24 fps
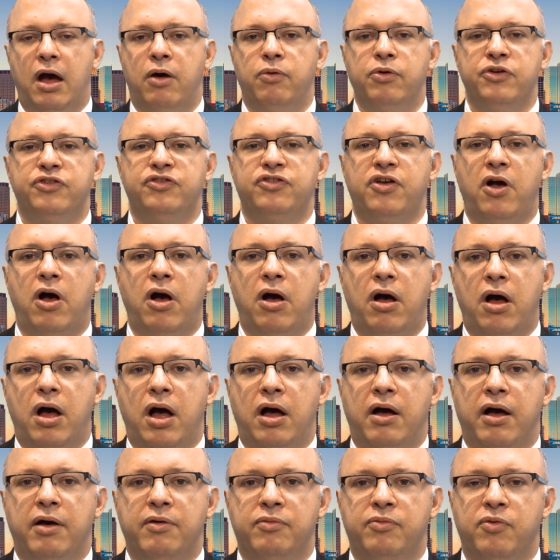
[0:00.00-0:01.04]
we
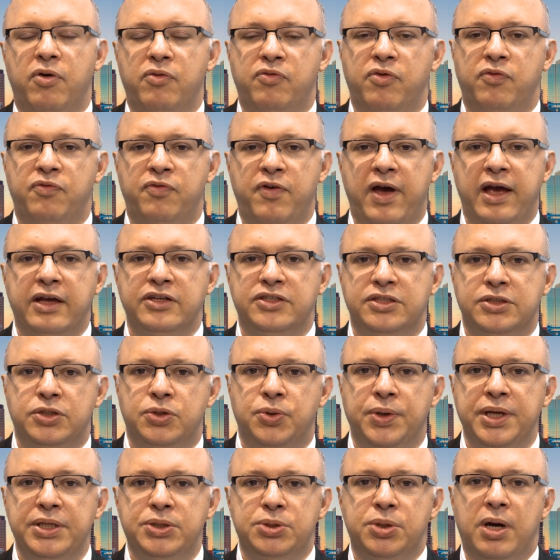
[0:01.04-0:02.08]
saw a phase
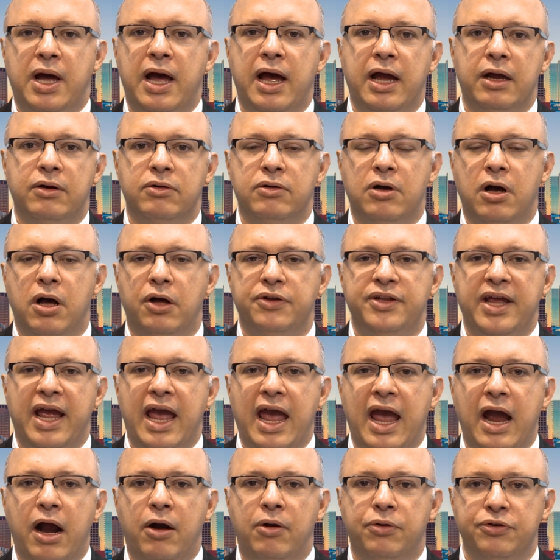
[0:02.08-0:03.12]
3 trial called the
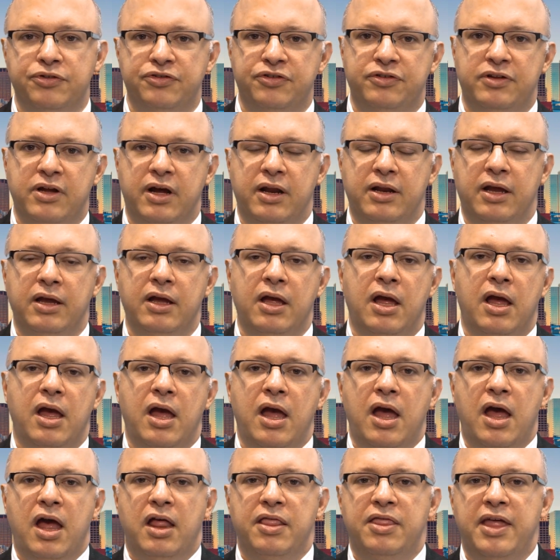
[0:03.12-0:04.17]
ARROW study
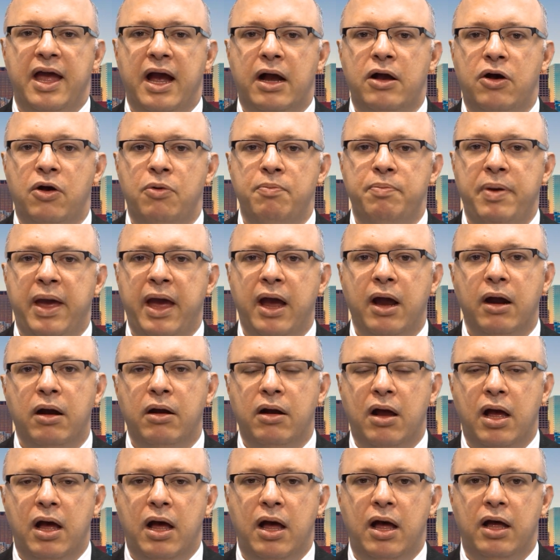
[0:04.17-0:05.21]
that
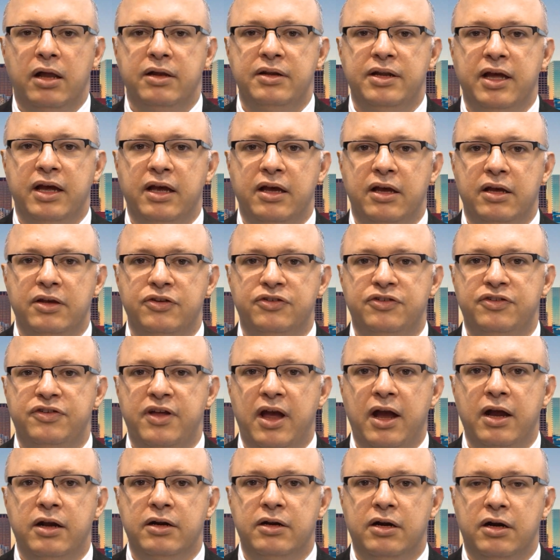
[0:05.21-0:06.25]
compared the
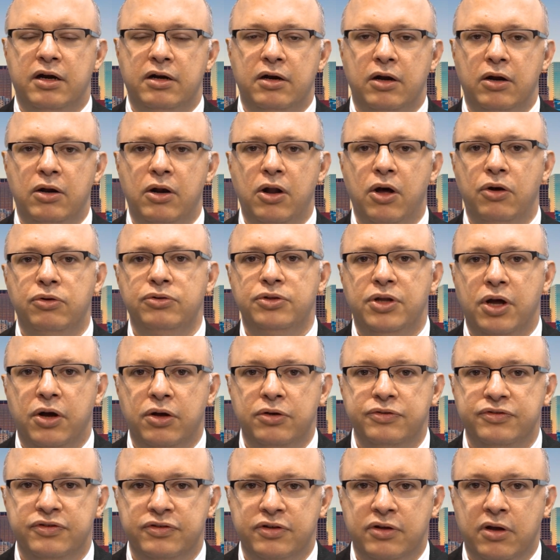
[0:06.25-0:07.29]
standard
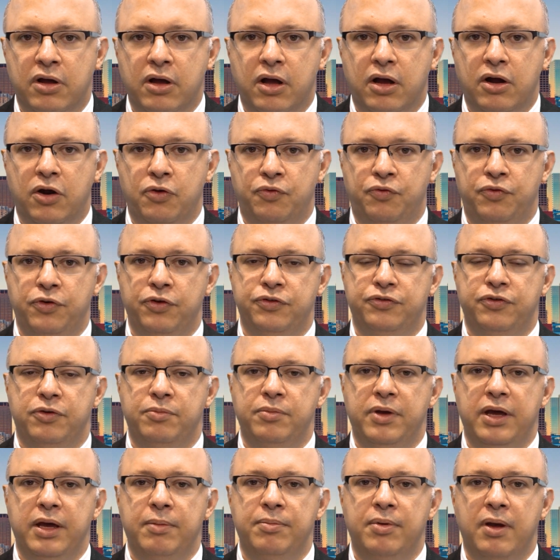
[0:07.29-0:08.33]
low-dose
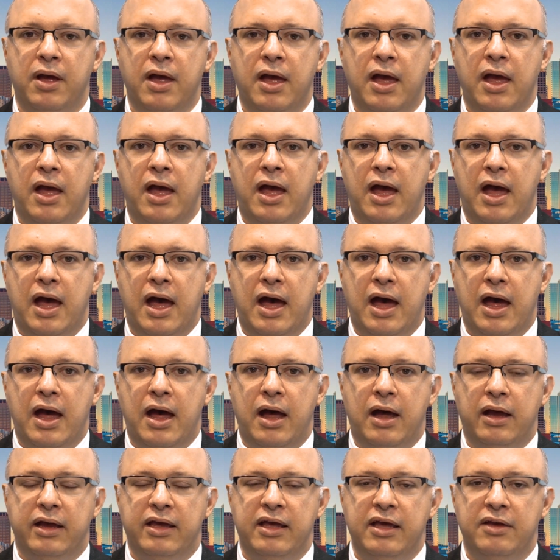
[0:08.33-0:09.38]
carfilzomib
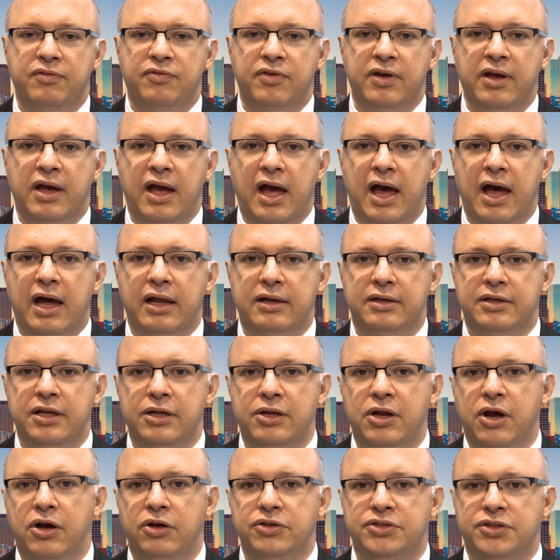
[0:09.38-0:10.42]
given at the
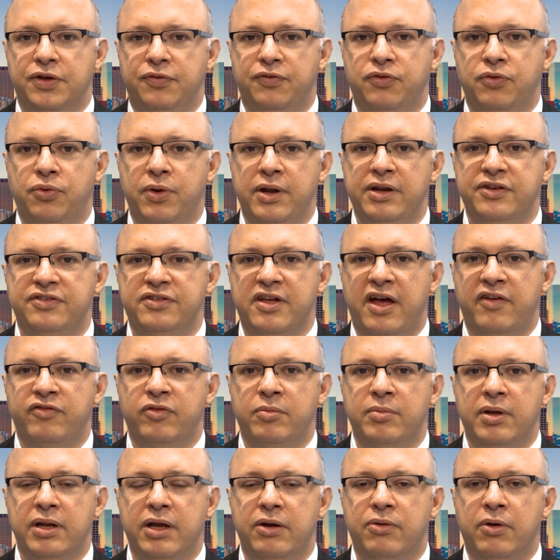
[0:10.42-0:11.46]
dose of
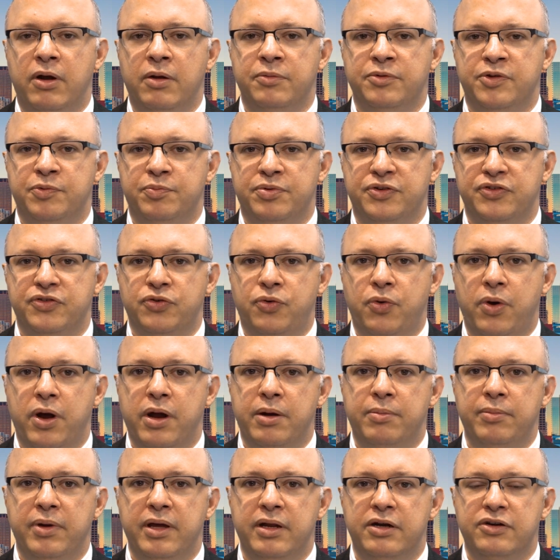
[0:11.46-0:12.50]
27 milligrams per
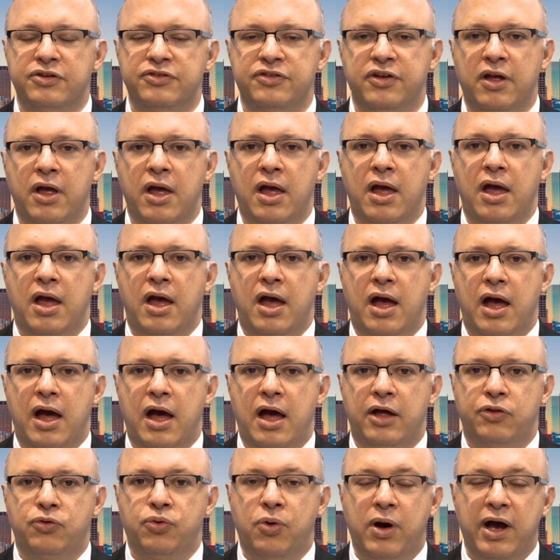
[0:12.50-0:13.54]
square meters
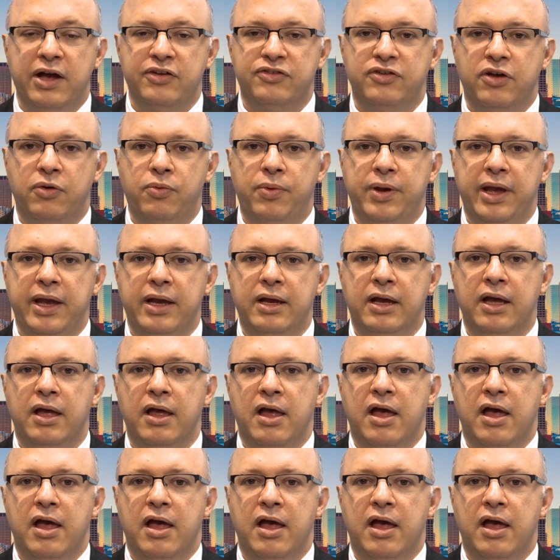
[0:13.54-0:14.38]
twice a week,